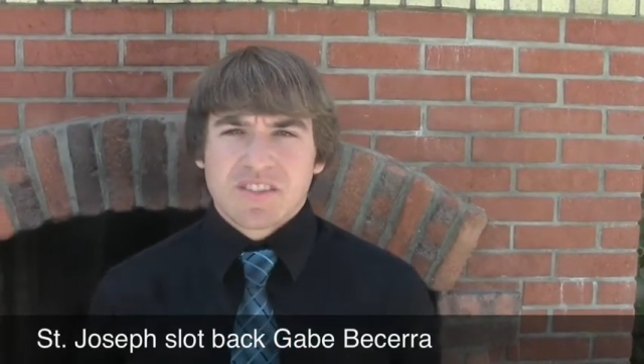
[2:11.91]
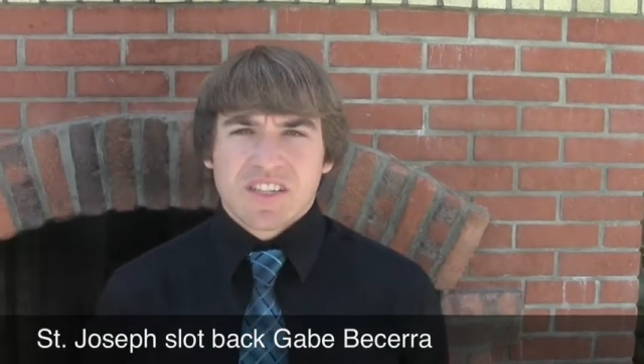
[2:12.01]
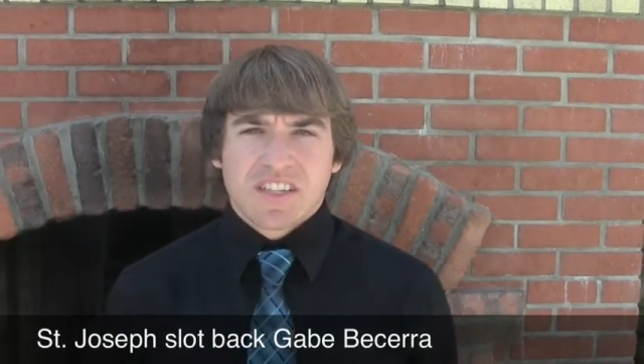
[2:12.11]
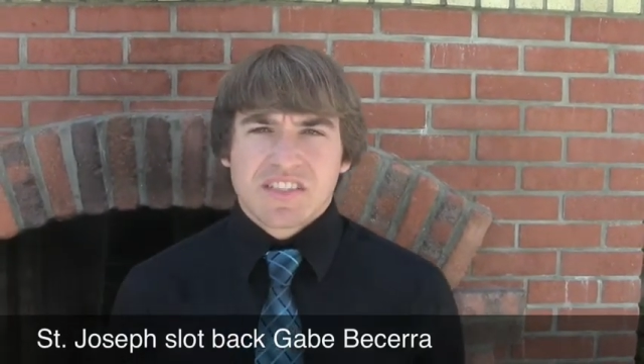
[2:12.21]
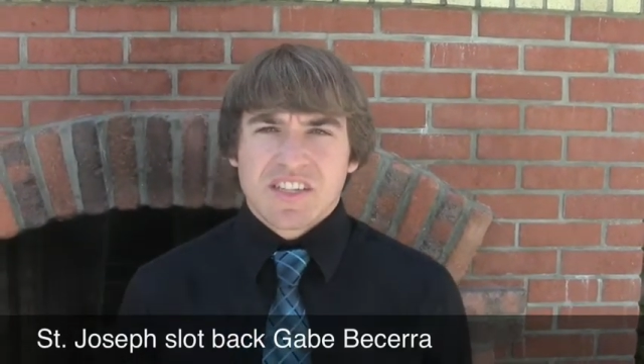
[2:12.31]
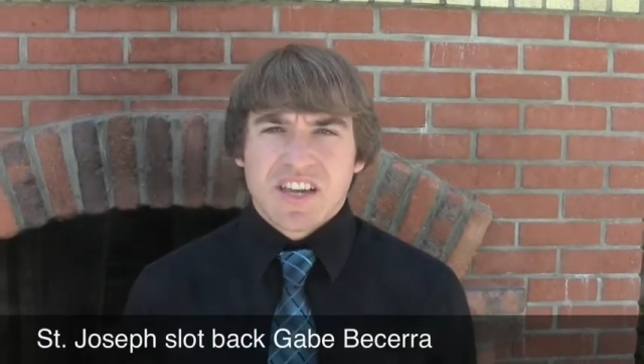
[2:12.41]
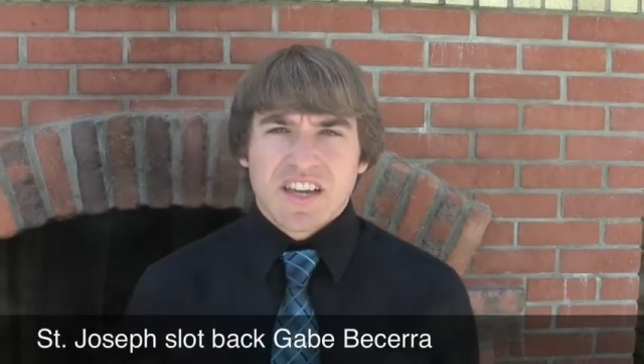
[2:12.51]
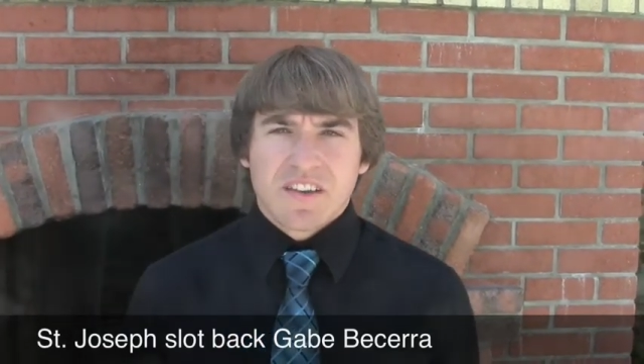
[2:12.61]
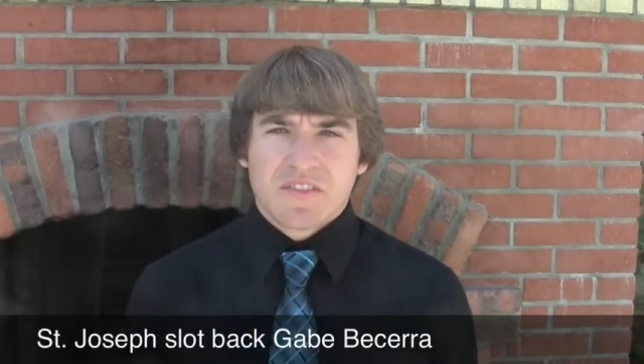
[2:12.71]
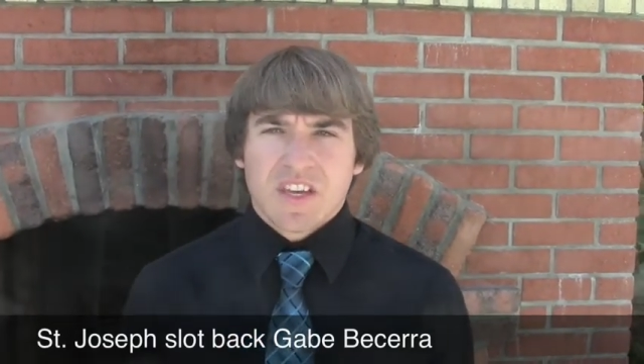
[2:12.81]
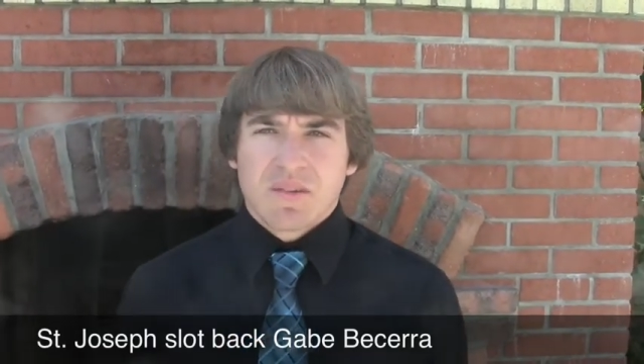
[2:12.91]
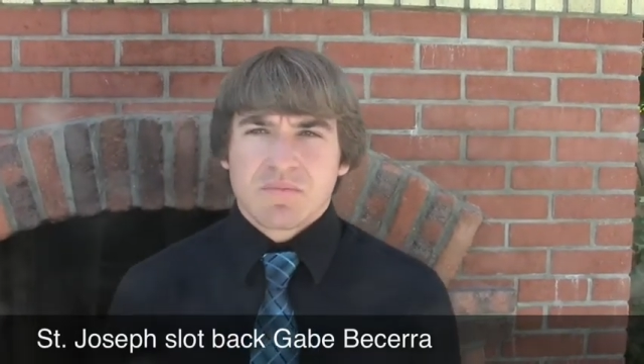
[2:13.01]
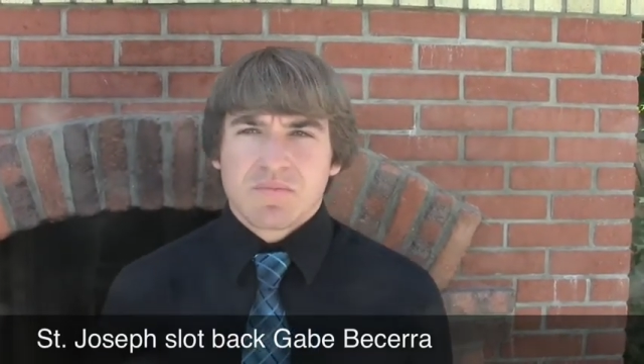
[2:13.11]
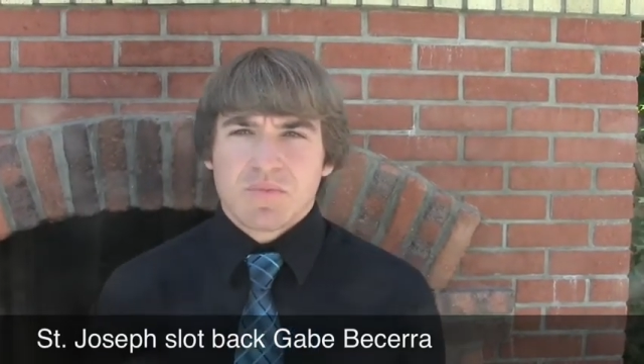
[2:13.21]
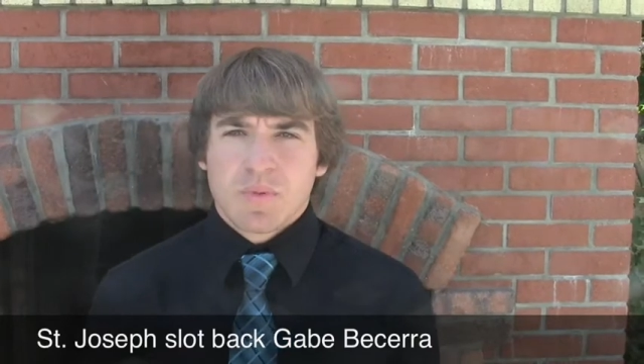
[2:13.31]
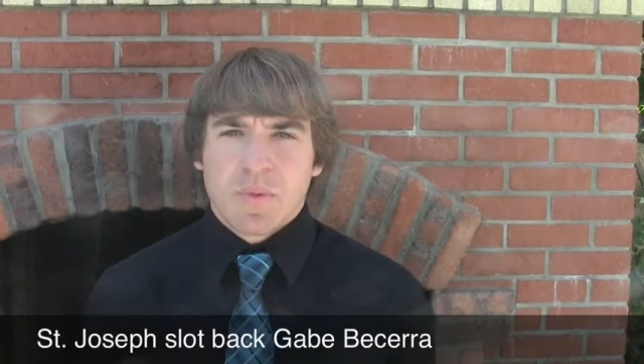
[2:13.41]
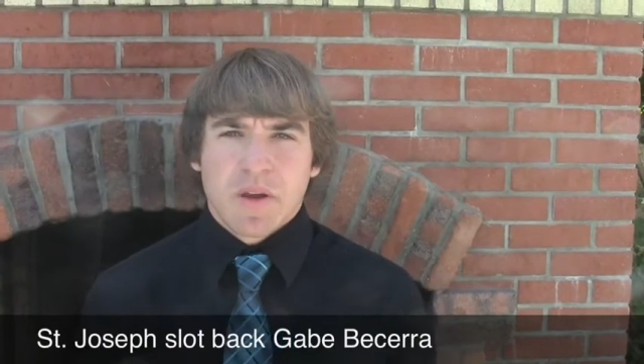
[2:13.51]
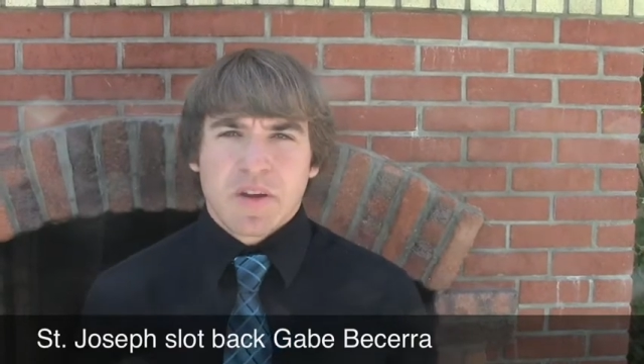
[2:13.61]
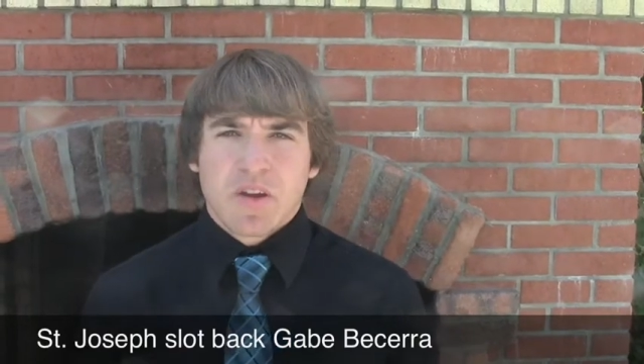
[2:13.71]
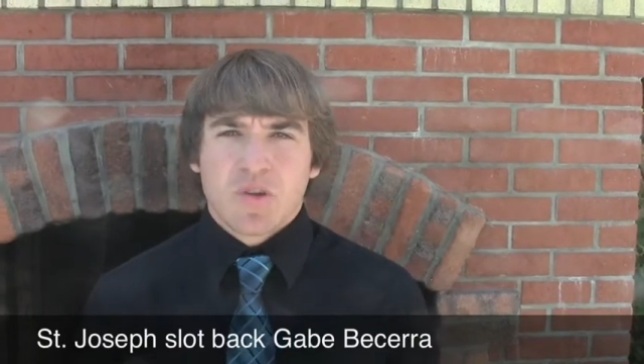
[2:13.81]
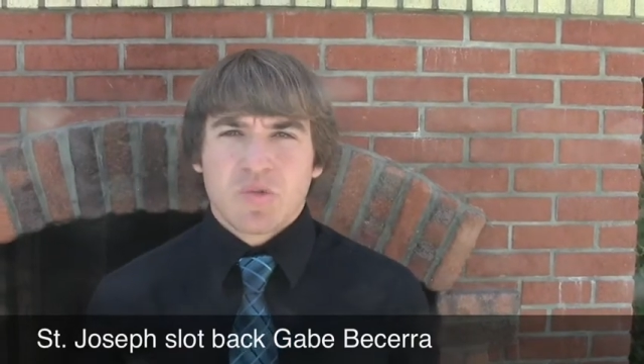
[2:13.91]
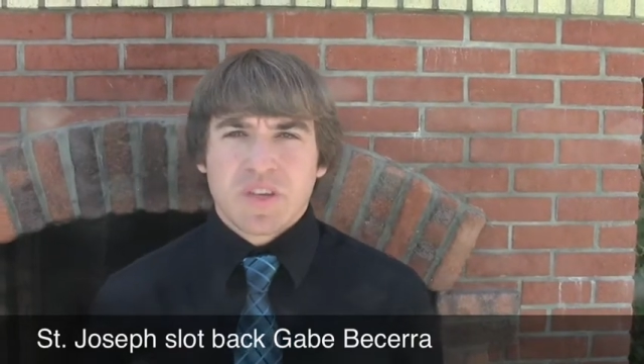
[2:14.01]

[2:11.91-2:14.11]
It's like a CIF game, preparing all